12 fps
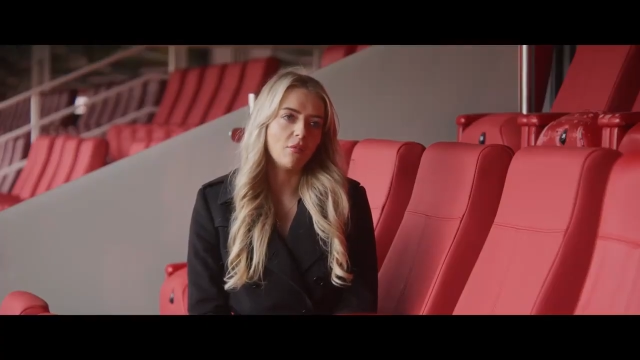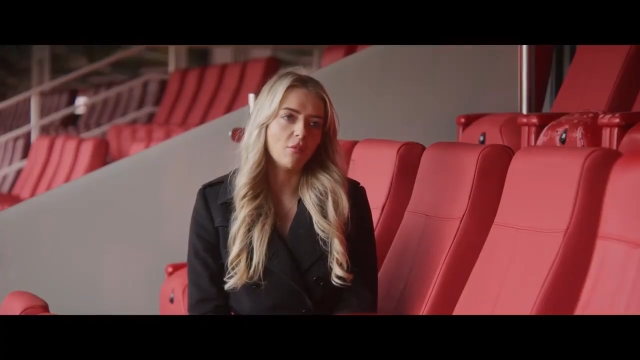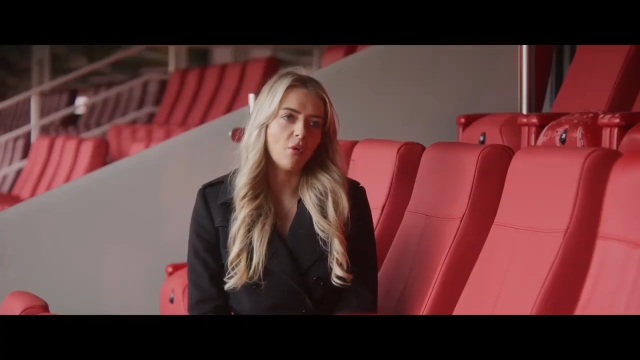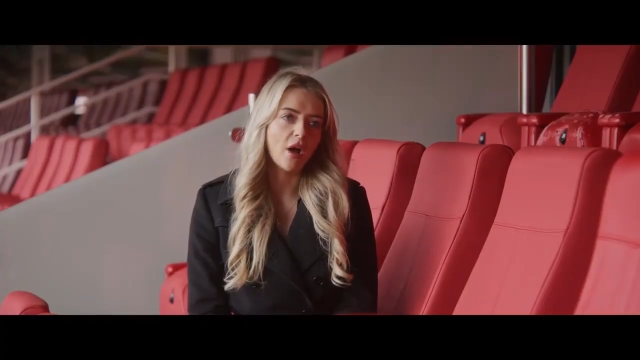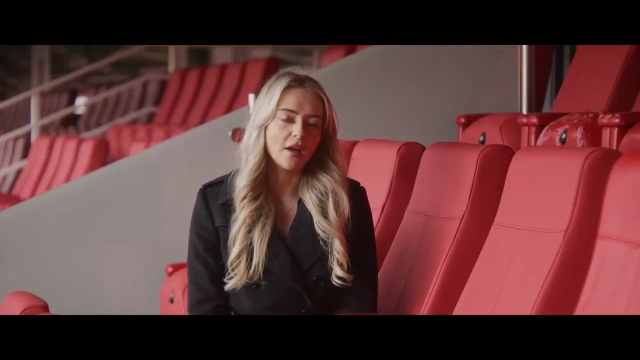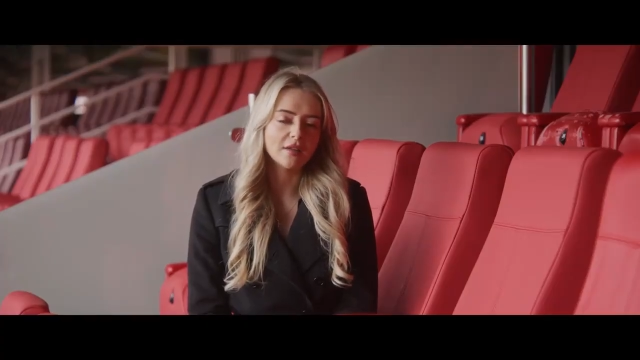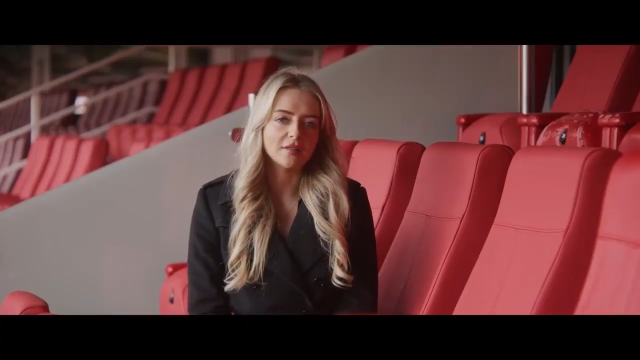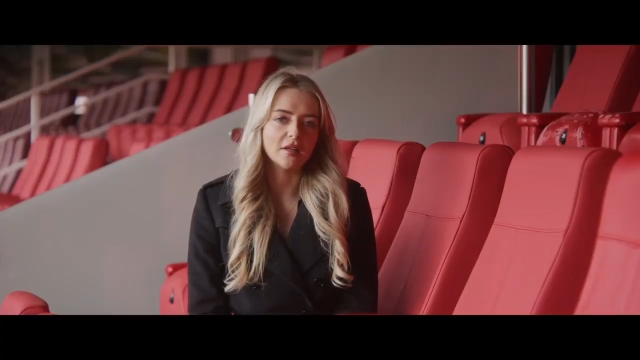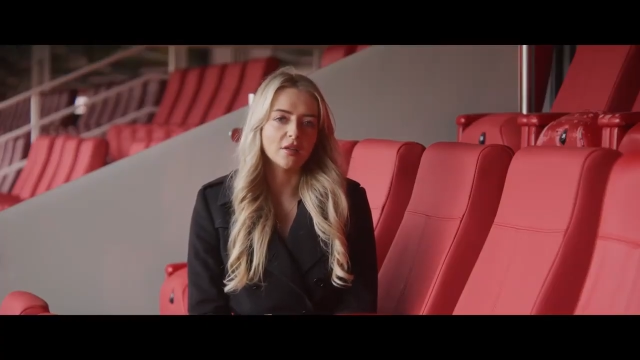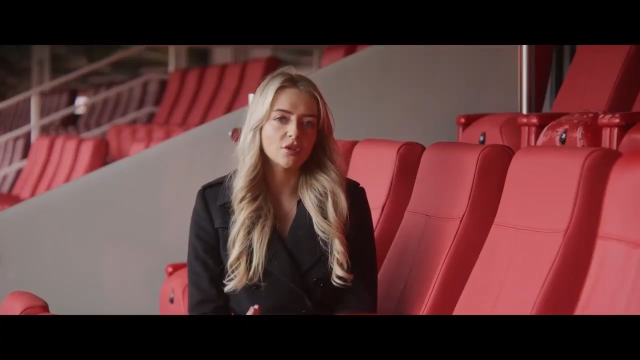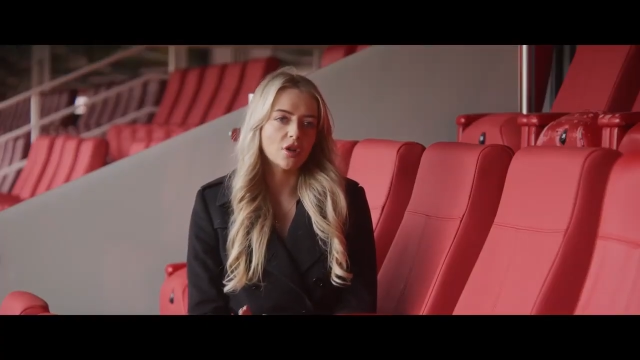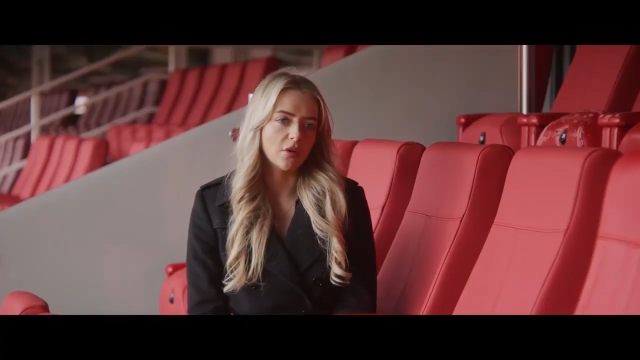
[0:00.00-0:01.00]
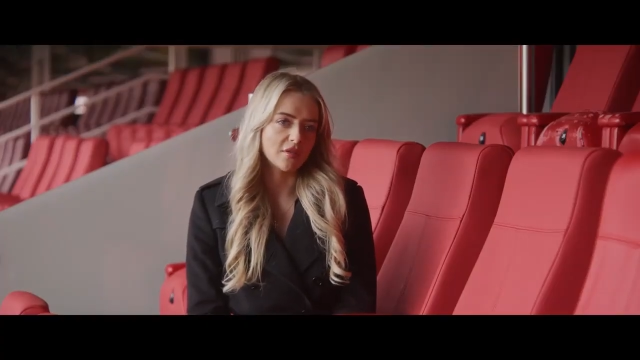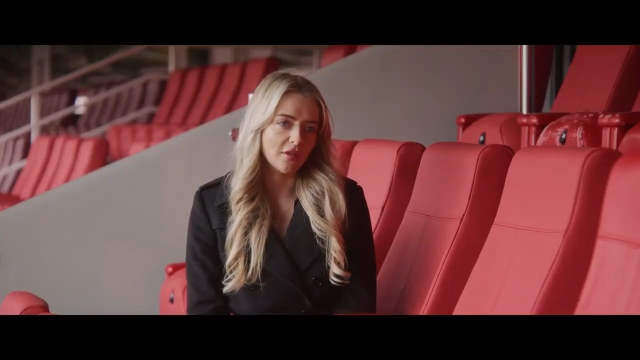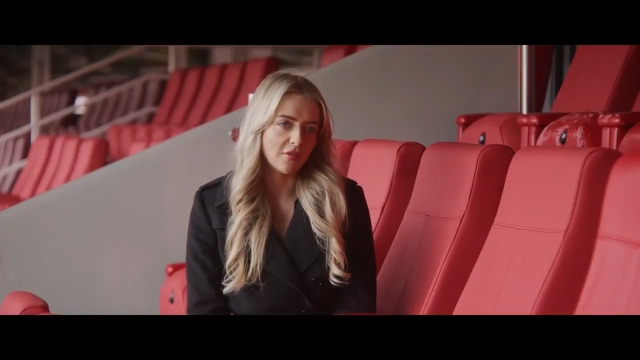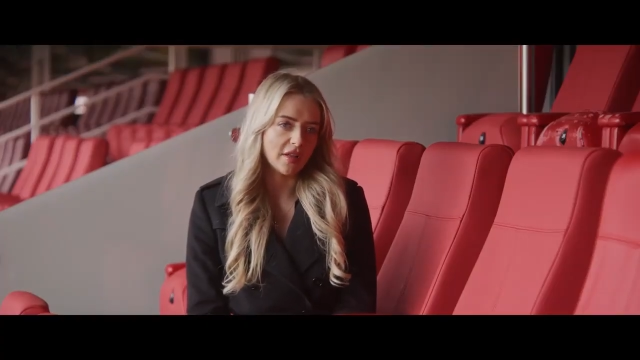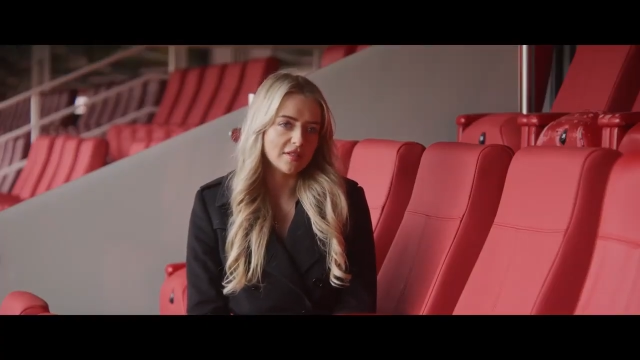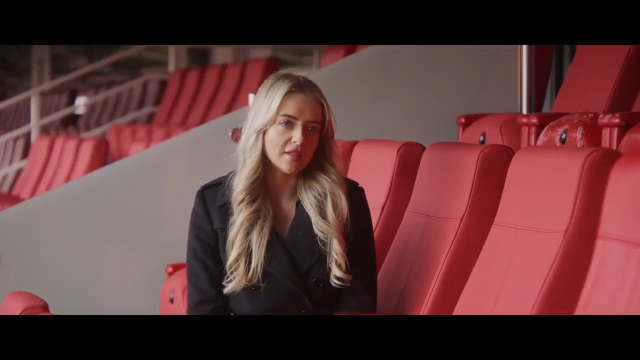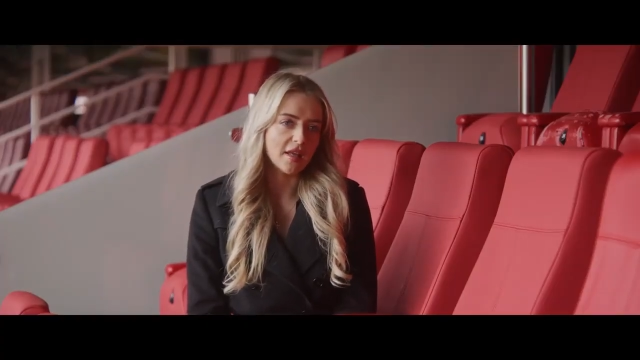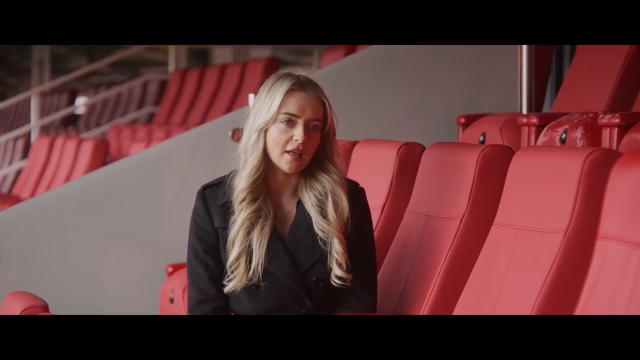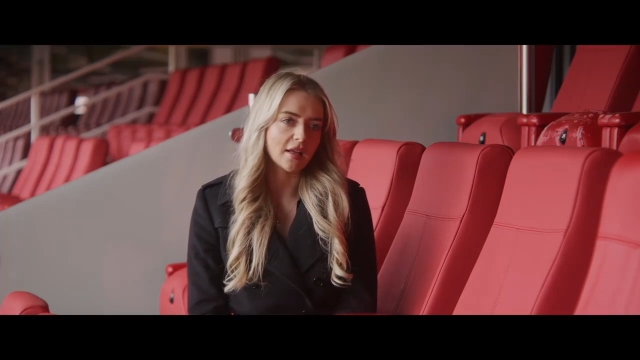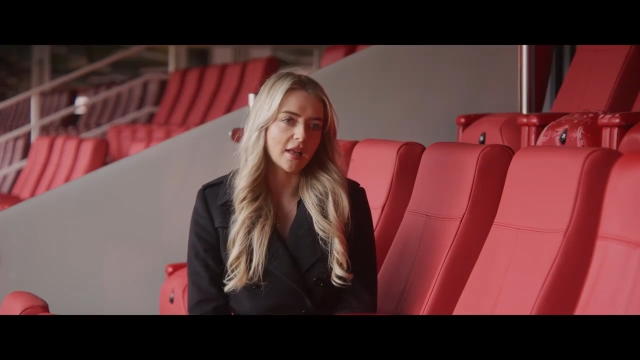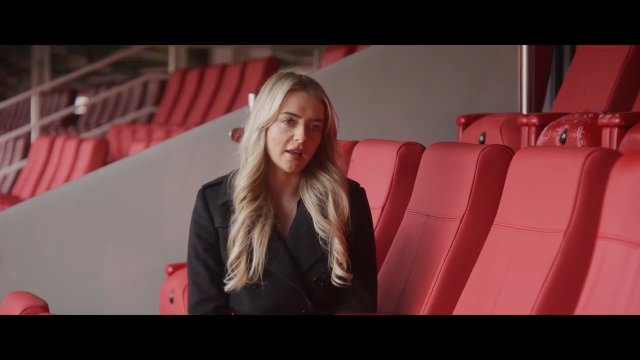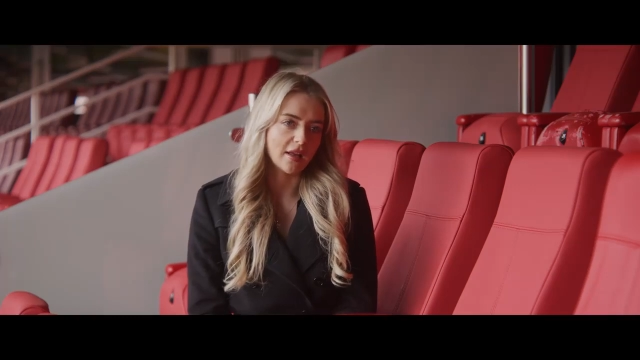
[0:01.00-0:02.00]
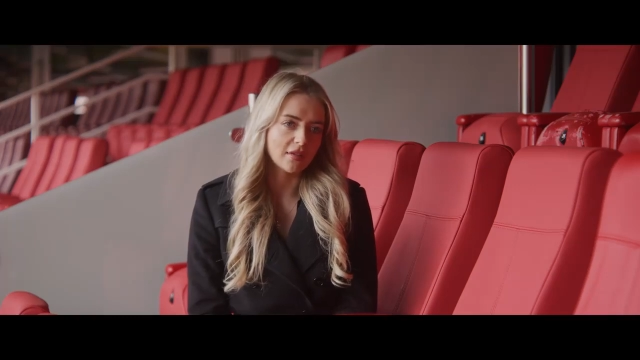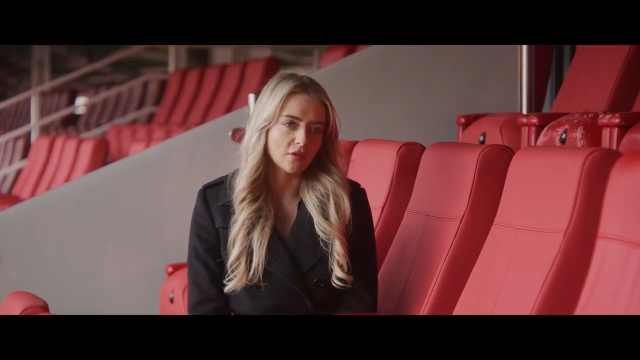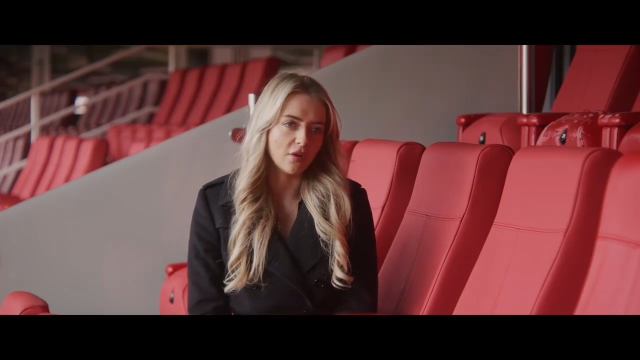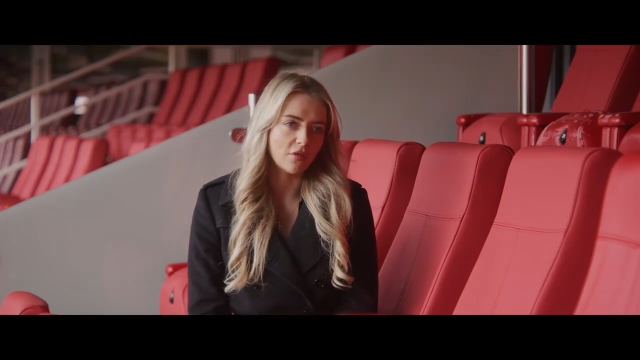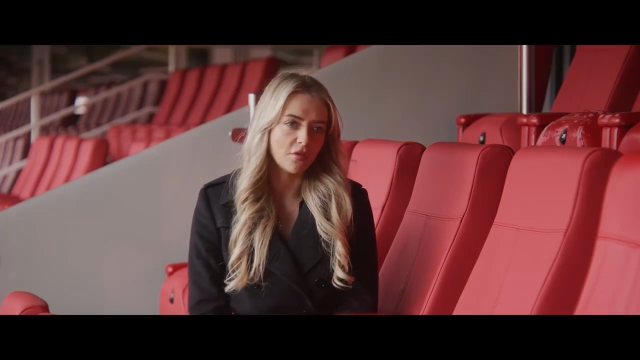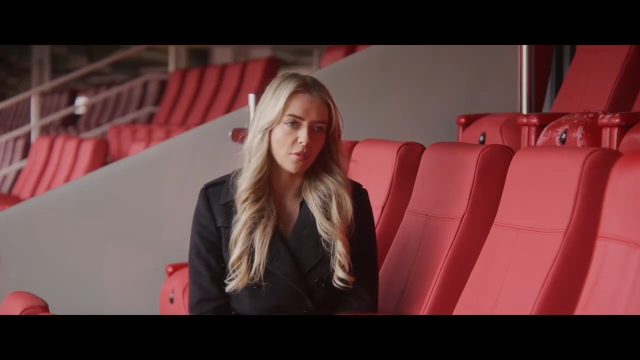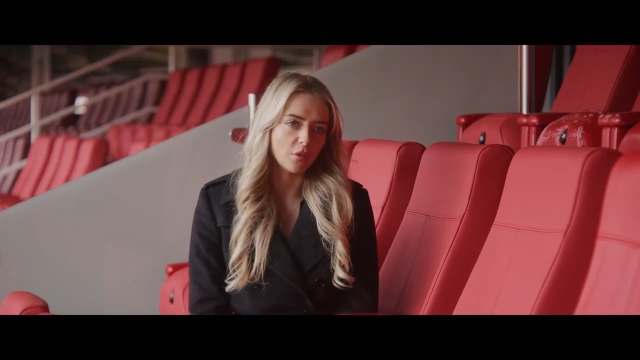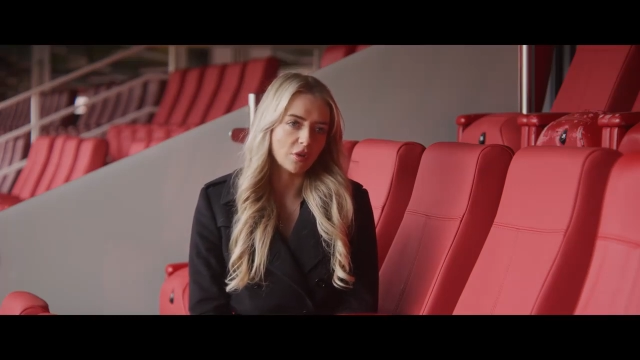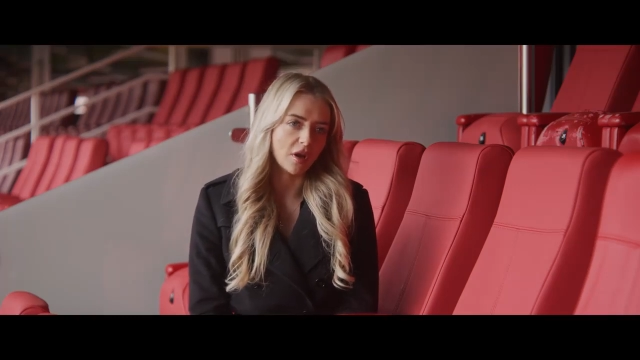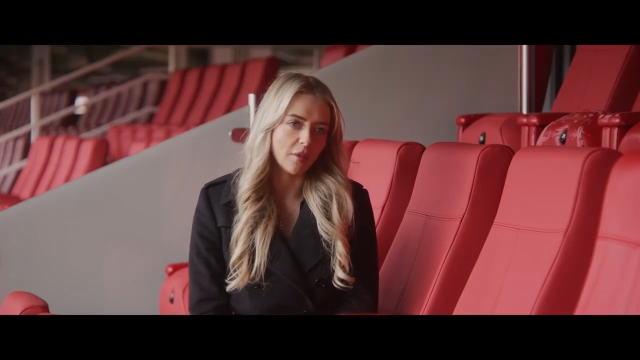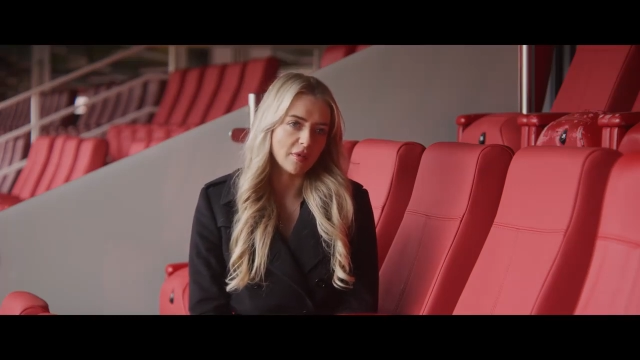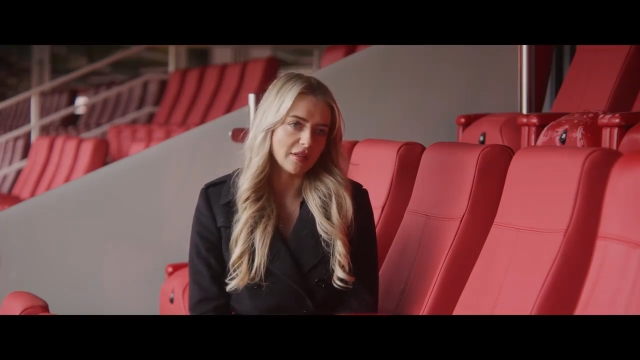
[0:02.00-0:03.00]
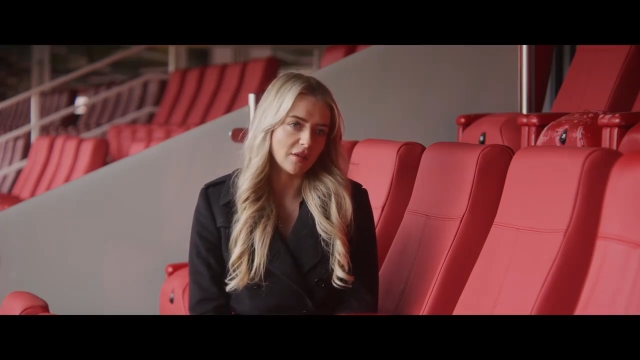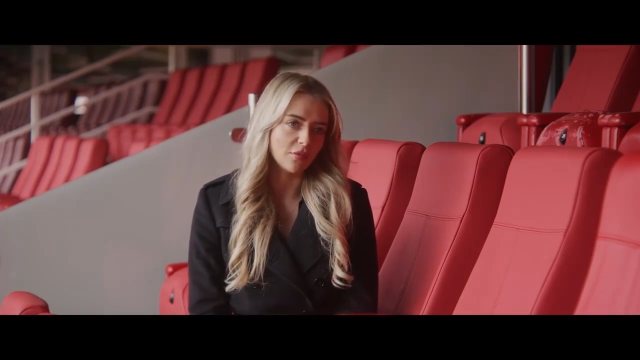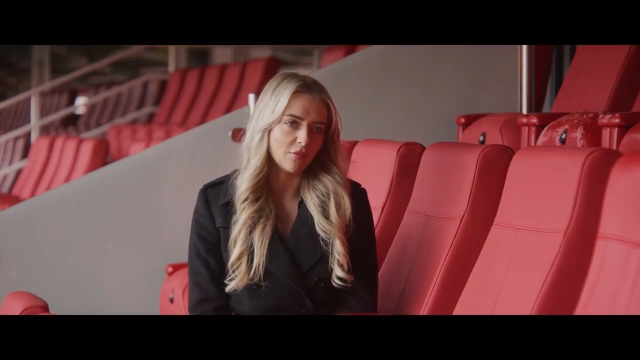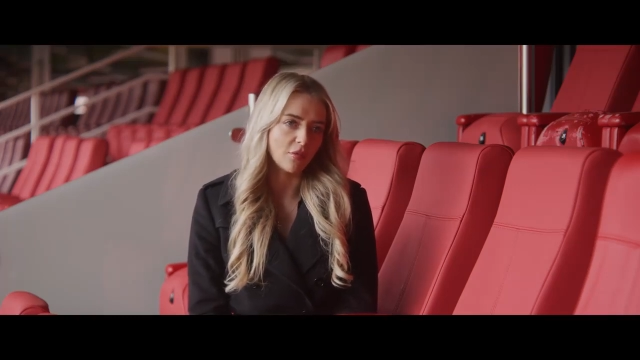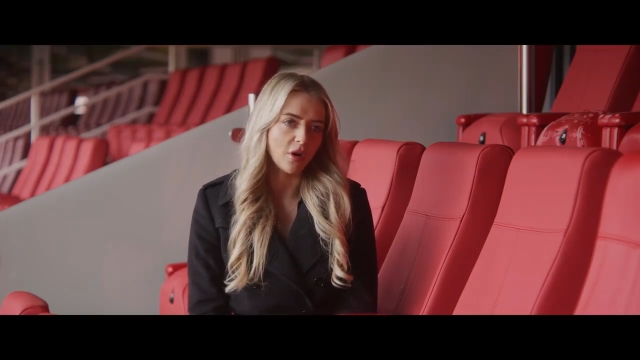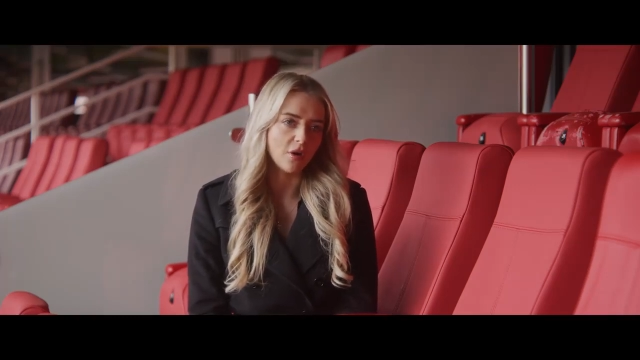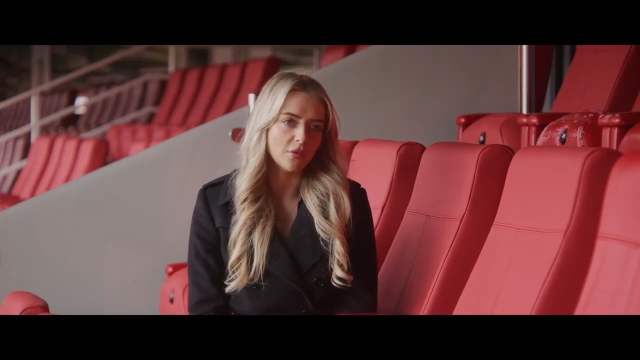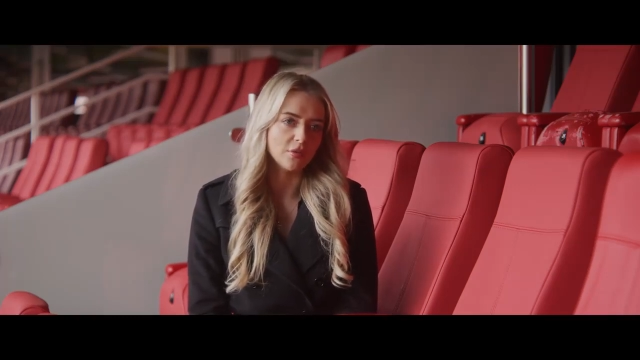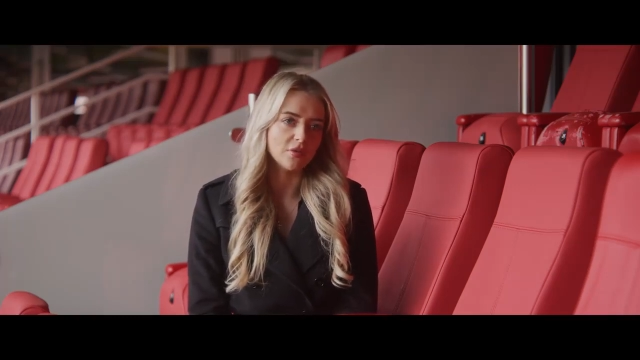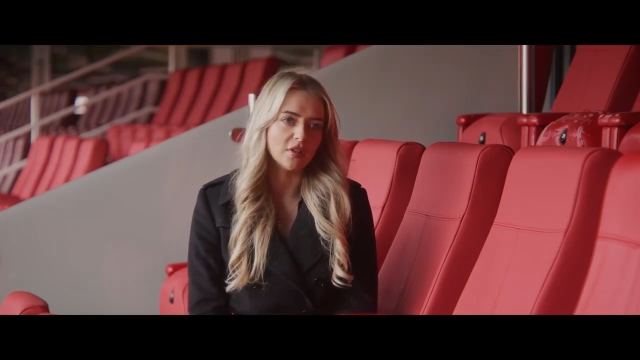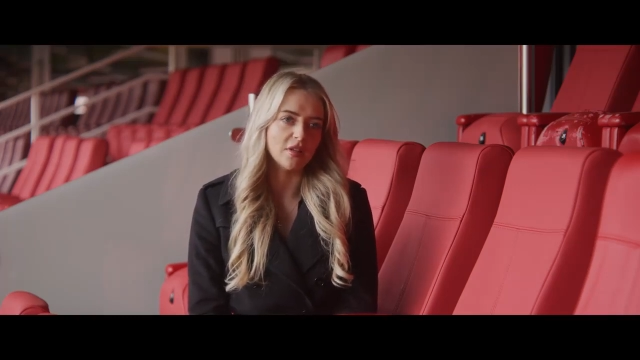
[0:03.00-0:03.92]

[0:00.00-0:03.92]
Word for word: worked at Charlton Athletic and Leyton Orient Football Club in different roles.